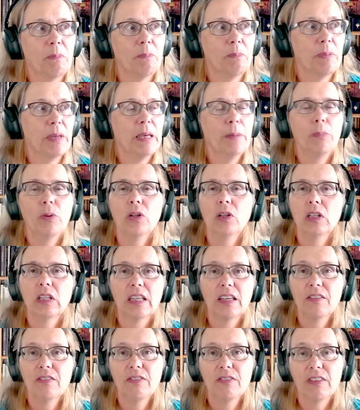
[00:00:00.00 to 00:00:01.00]
people
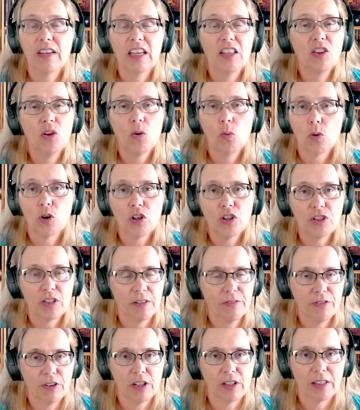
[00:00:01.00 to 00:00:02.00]
live in the world
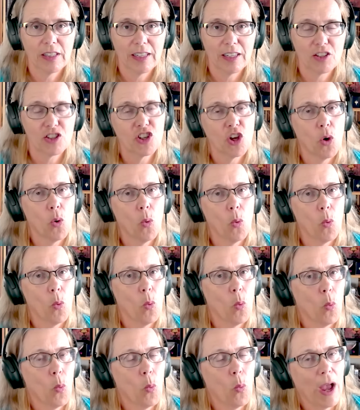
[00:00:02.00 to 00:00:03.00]
differently. So
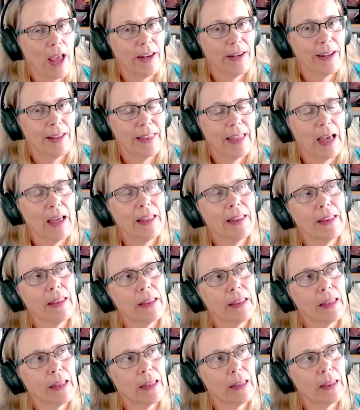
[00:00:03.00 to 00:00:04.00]
when that
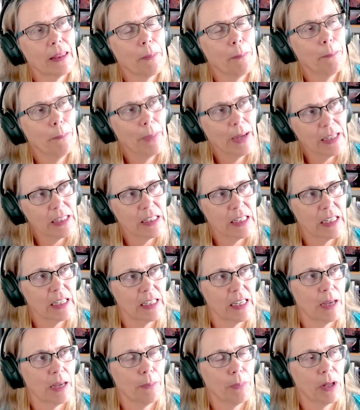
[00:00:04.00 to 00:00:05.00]
the best
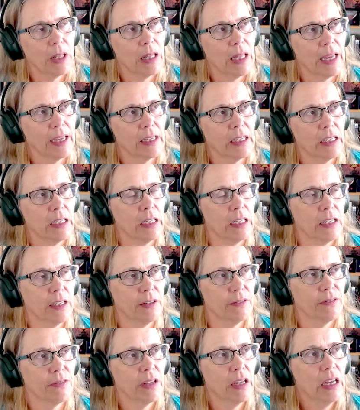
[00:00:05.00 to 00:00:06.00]
example I can
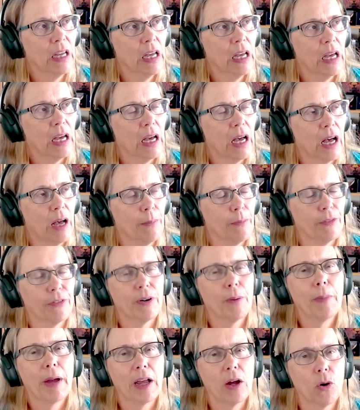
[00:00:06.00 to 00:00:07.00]
give
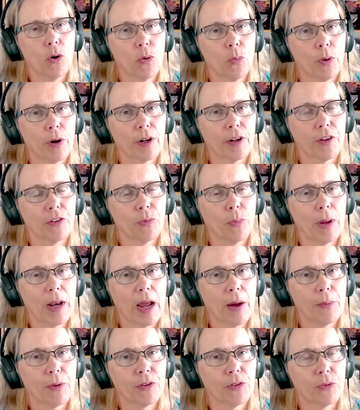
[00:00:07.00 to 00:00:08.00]
from my own work is when
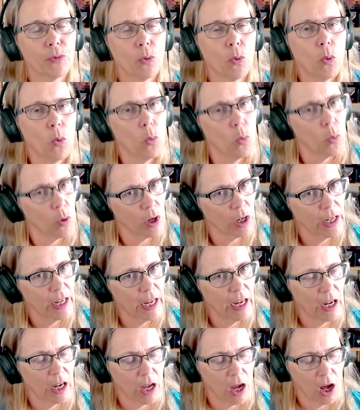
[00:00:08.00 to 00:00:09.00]
I was
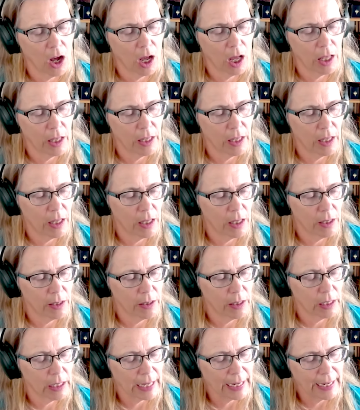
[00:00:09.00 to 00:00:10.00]
working on
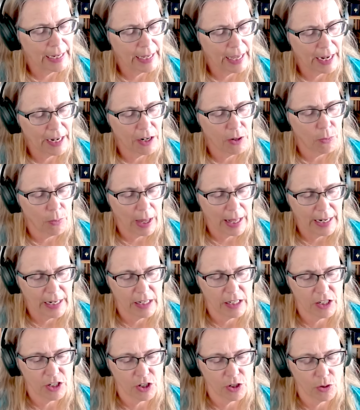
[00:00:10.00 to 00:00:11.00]
like getting
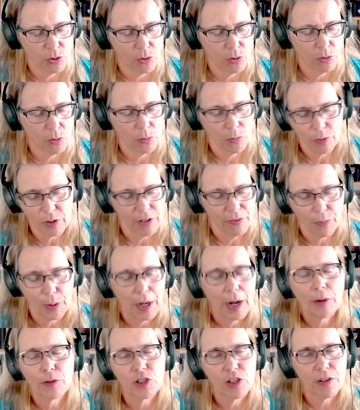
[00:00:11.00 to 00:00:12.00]
ready to
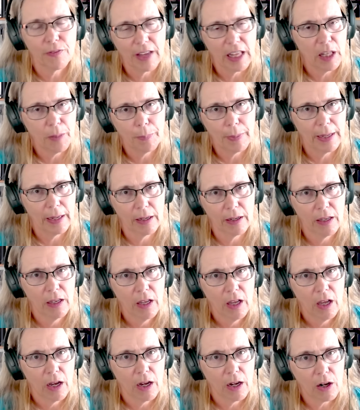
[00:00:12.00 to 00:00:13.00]
when I was developing
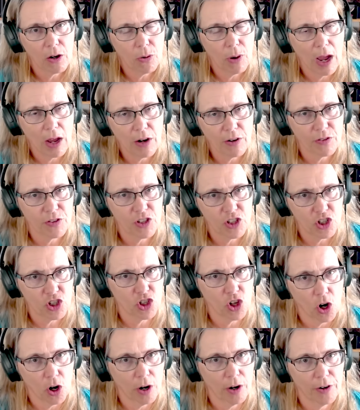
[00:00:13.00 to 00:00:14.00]
Crown of
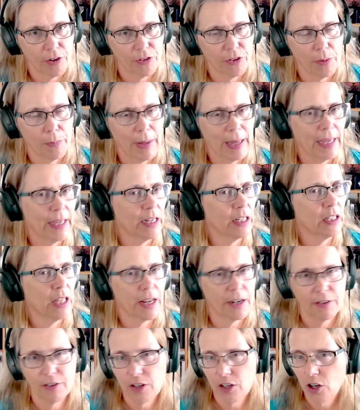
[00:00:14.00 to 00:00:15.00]
Stars and making a
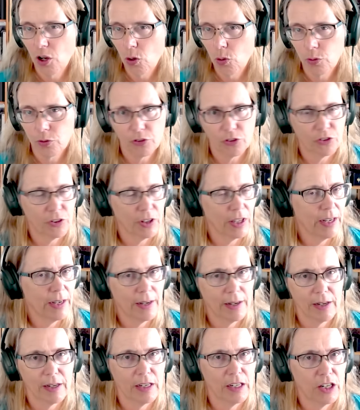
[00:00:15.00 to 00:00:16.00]
lot of notes
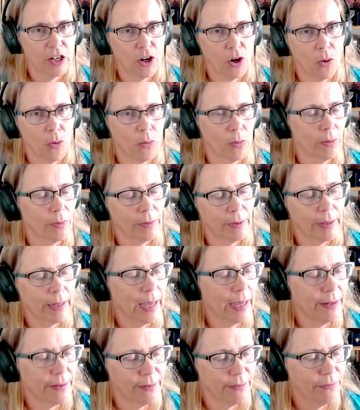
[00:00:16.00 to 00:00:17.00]
and
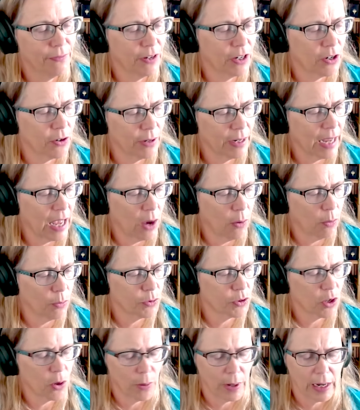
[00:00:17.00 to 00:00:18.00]
getting figuring out what
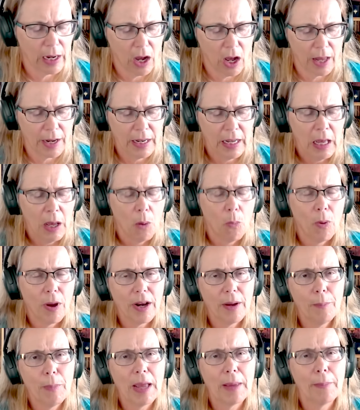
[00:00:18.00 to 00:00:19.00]
was going on. One
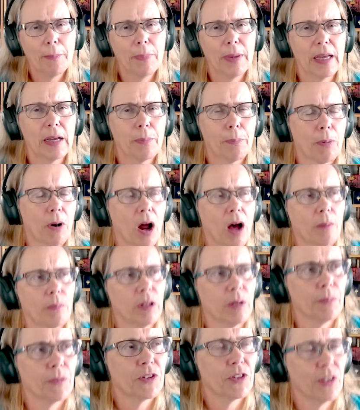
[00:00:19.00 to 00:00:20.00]
of my big
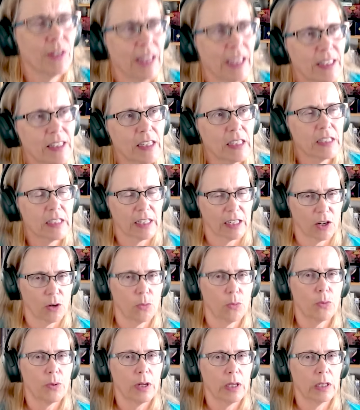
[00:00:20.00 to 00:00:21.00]
problems. So that's like a
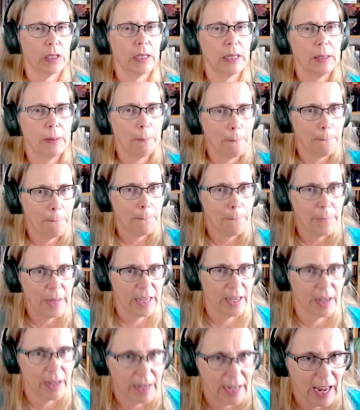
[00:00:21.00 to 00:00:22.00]
really
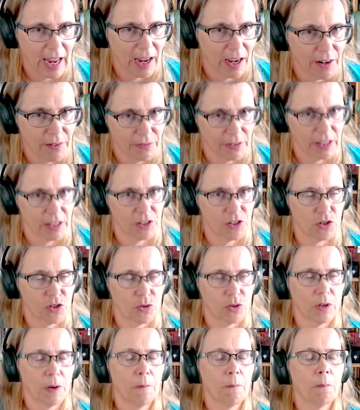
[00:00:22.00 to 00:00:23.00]
big
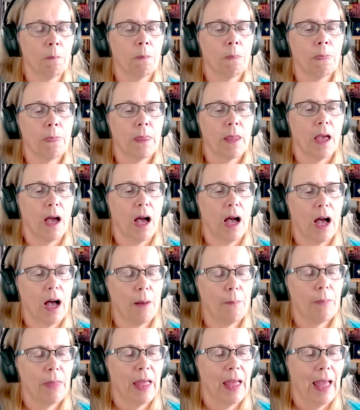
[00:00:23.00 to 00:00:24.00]
canvas,
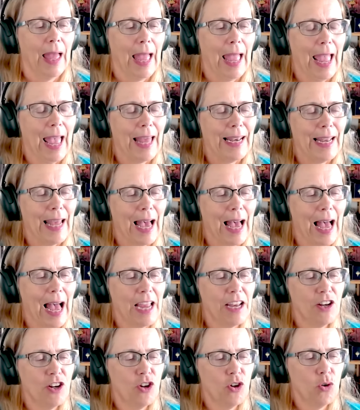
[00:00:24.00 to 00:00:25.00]
um, and
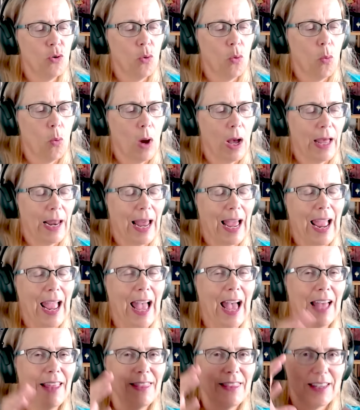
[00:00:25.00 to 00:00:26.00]
I knew what I
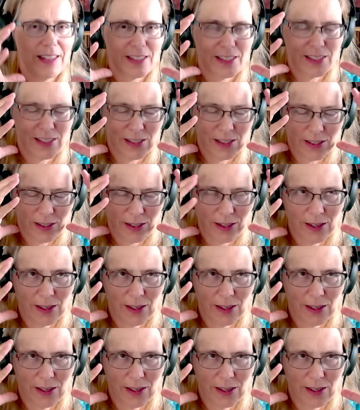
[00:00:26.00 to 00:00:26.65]
had this